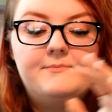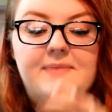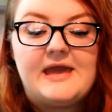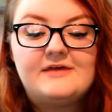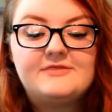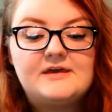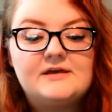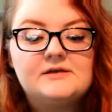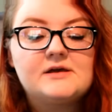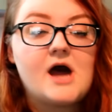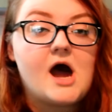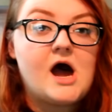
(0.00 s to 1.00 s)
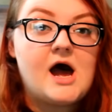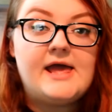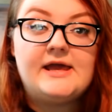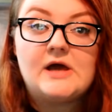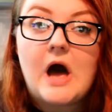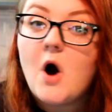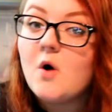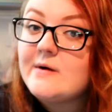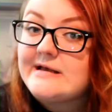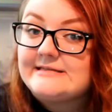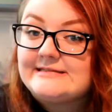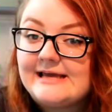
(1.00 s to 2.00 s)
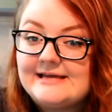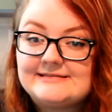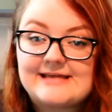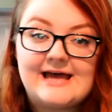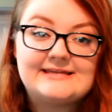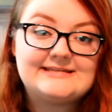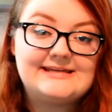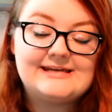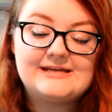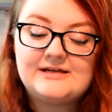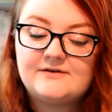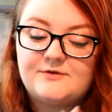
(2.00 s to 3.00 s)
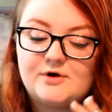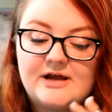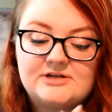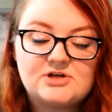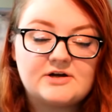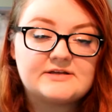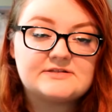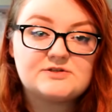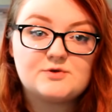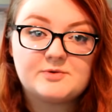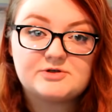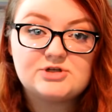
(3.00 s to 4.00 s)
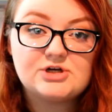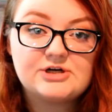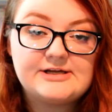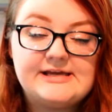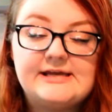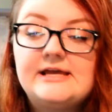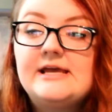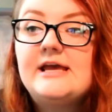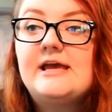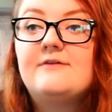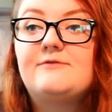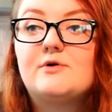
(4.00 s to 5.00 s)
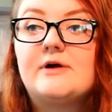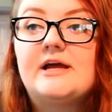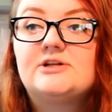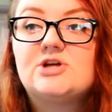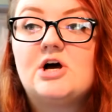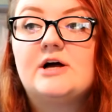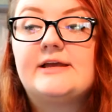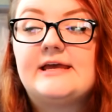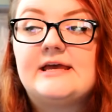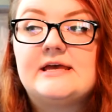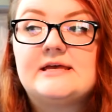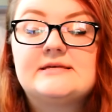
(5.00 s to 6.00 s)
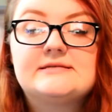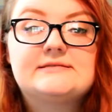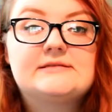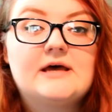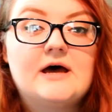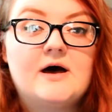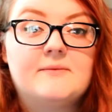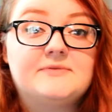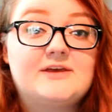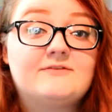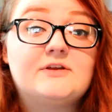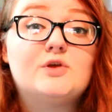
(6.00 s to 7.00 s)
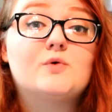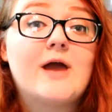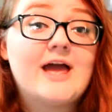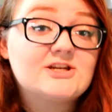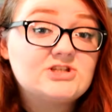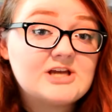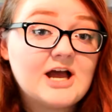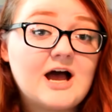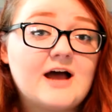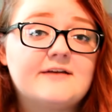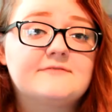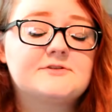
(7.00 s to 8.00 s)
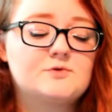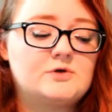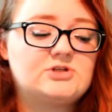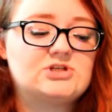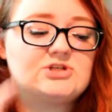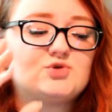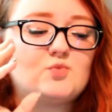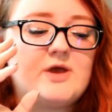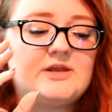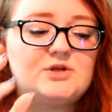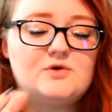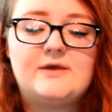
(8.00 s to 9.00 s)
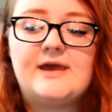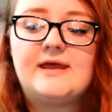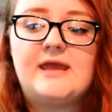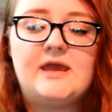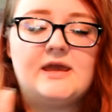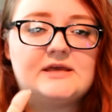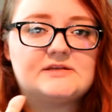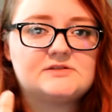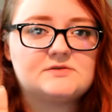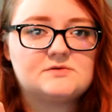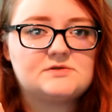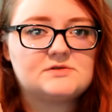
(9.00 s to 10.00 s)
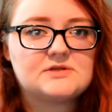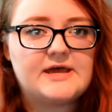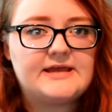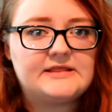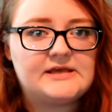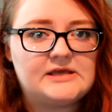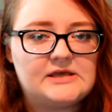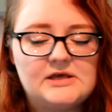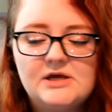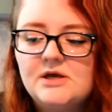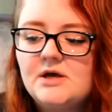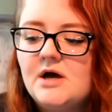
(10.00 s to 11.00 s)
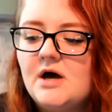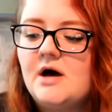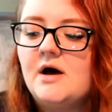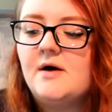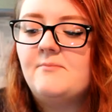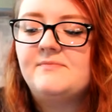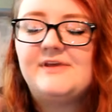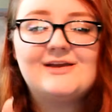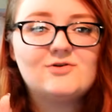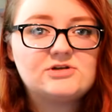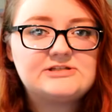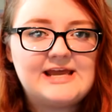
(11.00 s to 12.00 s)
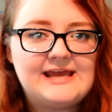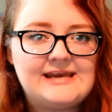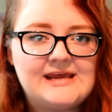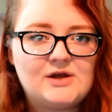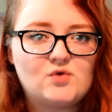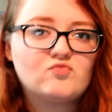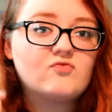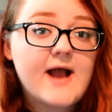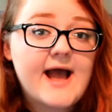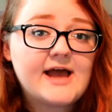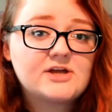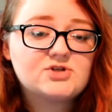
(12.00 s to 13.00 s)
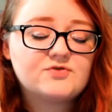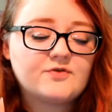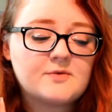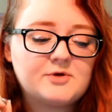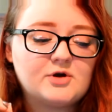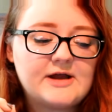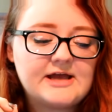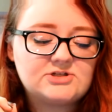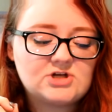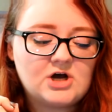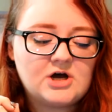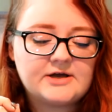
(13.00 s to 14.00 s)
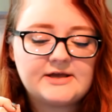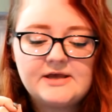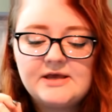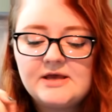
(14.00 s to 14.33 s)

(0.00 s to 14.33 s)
Bathing, I always say, is as needed. If your hedgehog is super dirty, if your hedgehog is um, giving you hedgy hives, which is when you get a slightly um, irritating rash from your hedgehog,